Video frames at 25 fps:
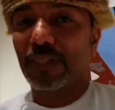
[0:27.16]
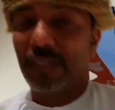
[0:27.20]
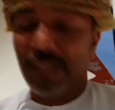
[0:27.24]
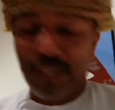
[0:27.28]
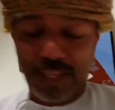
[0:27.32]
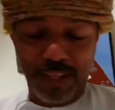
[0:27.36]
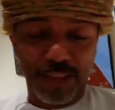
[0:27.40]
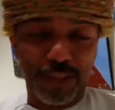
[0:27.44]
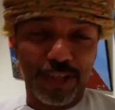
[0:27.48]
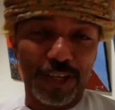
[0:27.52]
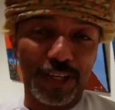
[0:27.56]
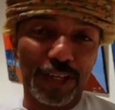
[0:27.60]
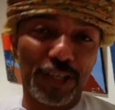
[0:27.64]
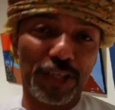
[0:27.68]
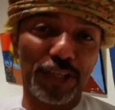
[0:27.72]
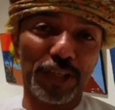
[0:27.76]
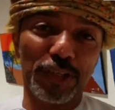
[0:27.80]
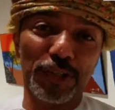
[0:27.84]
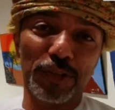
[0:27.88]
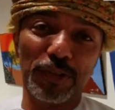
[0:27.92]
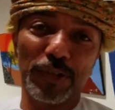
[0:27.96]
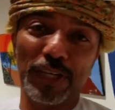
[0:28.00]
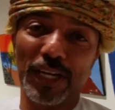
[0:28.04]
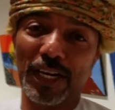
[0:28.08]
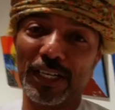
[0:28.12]
Thank
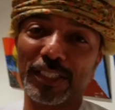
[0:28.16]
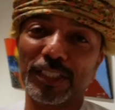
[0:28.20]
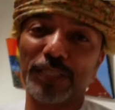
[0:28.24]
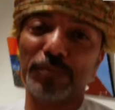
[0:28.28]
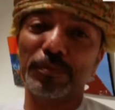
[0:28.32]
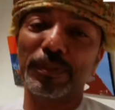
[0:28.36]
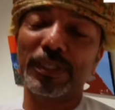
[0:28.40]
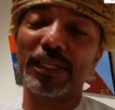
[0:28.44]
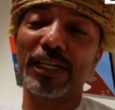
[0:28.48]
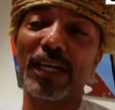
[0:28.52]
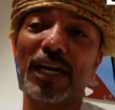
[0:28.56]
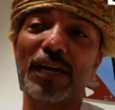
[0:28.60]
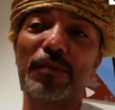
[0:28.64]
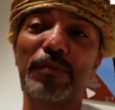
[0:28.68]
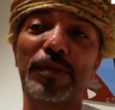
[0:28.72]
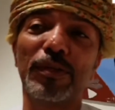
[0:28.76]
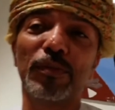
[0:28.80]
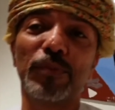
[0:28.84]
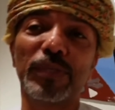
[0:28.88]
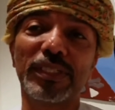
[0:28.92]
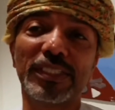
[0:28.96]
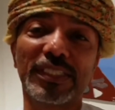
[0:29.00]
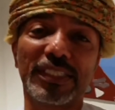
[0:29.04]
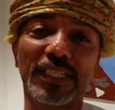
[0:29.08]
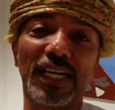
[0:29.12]
you, Lakshmi. I mean, we
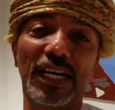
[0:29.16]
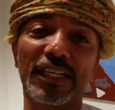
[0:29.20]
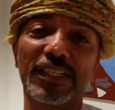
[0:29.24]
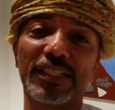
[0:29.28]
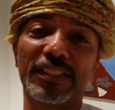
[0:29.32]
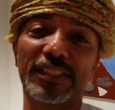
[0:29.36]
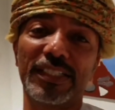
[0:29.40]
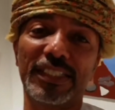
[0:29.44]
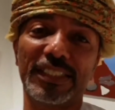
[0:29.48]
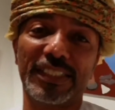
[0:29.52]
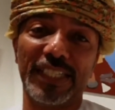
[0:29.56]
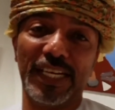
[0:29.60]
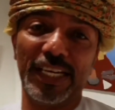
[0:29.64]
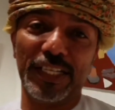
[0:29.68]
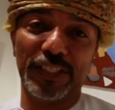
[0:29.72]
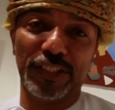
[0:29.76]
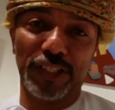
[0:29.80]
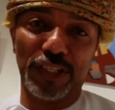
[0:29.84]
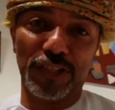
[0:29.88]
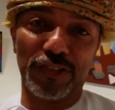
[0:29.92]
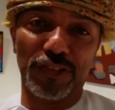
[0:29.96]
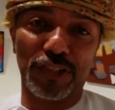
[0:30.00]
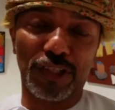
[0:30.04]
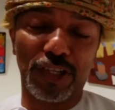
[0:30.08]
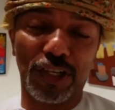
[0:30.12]
started this eight
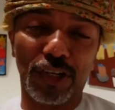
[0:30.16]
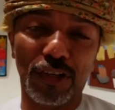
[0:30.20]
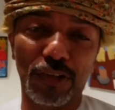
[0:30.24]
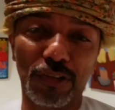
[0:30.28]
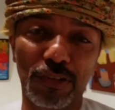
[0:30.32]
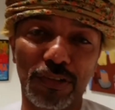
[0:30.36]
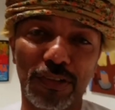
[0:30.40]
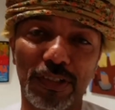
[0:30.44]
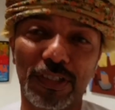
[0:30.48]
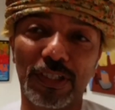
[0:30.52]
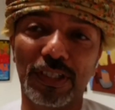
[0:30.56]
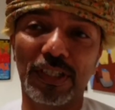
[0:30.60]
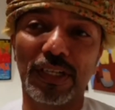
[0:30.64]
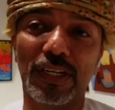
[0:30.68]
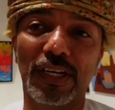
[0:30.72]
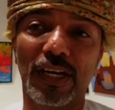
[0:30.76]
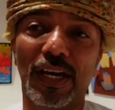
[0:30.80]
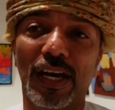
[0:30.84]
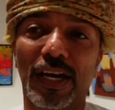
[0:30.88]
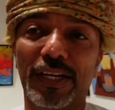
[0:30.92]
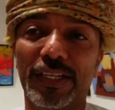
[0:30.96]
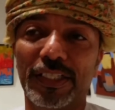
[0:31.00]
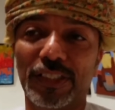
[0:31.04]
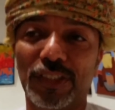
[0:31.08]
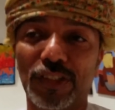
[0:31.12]
years ago and
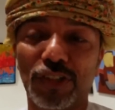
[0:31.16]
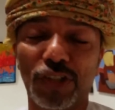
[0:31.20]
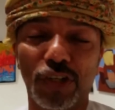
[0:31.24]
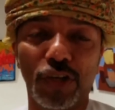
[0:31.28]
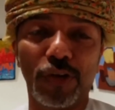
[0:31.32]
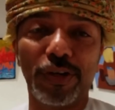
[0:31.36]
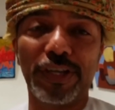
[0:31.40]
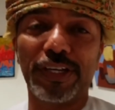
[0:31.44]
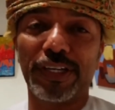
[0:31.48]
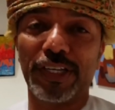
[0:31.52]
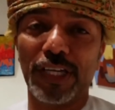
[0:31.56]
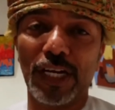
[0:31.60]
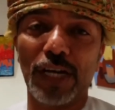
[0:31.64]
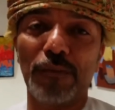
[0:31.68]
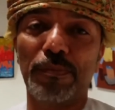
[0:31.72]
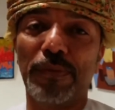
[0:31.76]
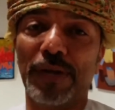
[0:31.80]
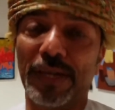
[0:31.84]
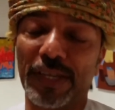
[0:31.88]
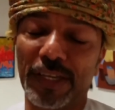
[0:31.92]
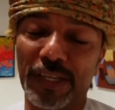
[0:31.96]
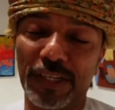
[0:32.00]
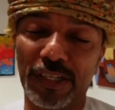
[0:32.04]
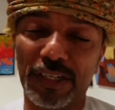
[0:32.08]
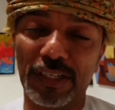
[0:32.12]
it's growing year by
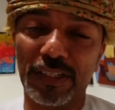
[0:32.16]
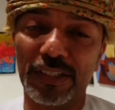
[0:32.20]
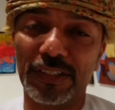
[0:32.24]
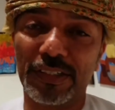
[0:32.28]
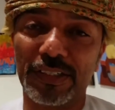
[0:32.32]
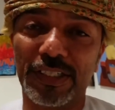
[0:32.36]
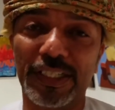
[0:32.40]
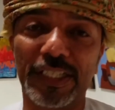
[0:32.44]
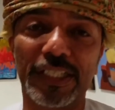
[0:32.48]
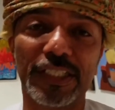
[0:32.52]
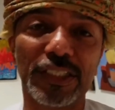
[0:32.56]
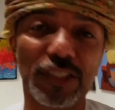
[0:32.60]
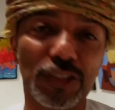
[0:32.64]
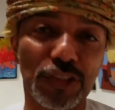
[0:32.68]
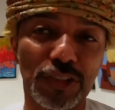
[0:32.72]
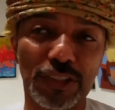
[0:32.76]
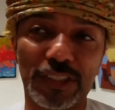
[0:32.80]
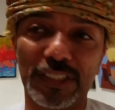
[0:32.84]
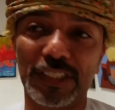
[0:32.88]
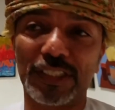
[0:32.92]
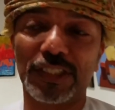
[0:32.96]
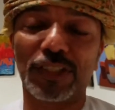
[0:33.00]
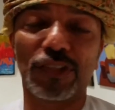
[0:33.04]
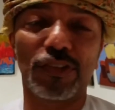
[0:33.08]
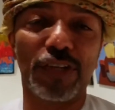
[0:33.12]
year. The interest
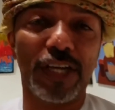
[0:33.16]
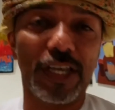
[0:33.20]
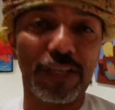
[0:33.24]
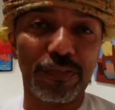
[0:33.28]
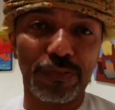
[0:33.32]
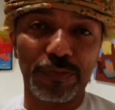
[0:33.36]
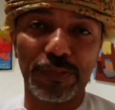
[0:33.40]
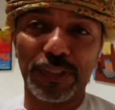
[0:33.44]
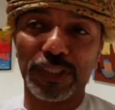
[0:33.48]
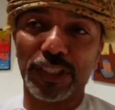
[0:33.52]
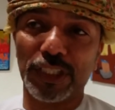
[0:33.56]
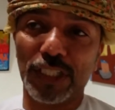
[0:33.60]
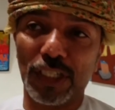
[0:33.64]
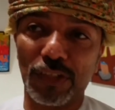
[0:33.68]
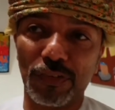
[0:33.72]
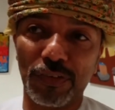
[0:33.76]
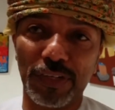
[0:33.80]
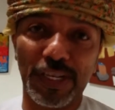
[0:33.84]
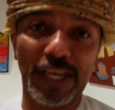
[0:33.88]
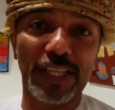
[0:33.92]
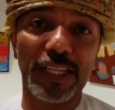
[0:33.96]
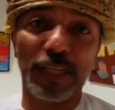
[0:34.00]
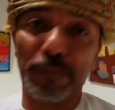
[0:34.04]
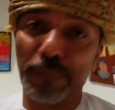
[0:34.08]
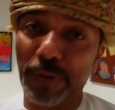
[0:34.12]
is great from the children
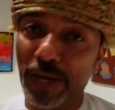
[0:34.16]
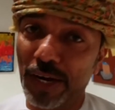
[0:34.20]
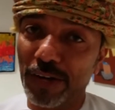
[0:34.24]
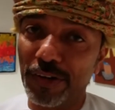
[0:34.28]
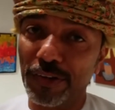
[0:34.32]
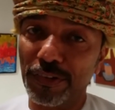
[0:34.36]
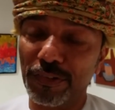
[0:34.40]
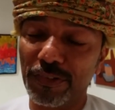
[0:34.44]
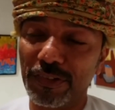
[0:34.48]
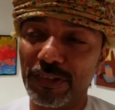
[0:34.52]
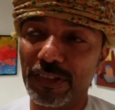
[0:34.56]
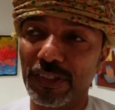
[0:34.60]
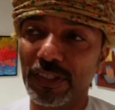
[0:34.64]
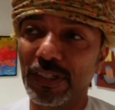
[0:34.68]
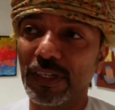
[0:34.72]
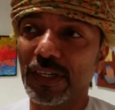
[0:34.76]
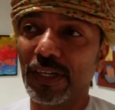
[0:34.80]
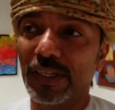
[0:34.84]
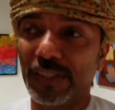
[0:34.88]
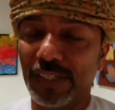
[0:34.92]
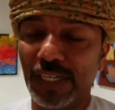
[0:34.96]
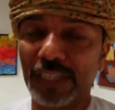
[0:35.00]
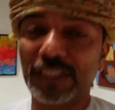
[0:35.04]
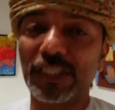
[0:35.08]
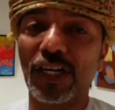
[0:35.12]
and the parents.
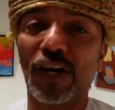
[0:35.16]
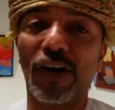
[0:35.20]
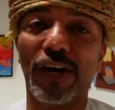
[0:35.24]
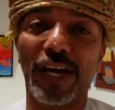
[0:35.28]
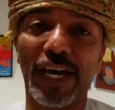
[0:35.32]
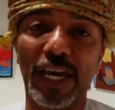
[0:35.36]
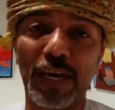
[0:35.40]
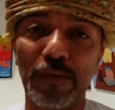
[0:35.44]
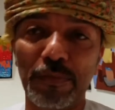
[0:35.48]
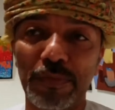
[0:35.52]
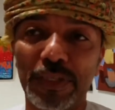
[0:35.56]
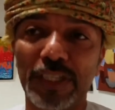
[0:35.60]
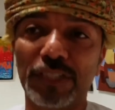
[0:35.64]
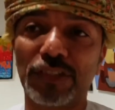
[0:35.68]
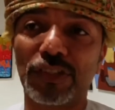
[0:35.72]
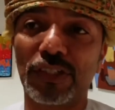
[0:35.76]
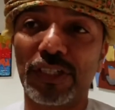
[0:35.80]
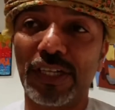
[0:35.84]
That's our aim, literally.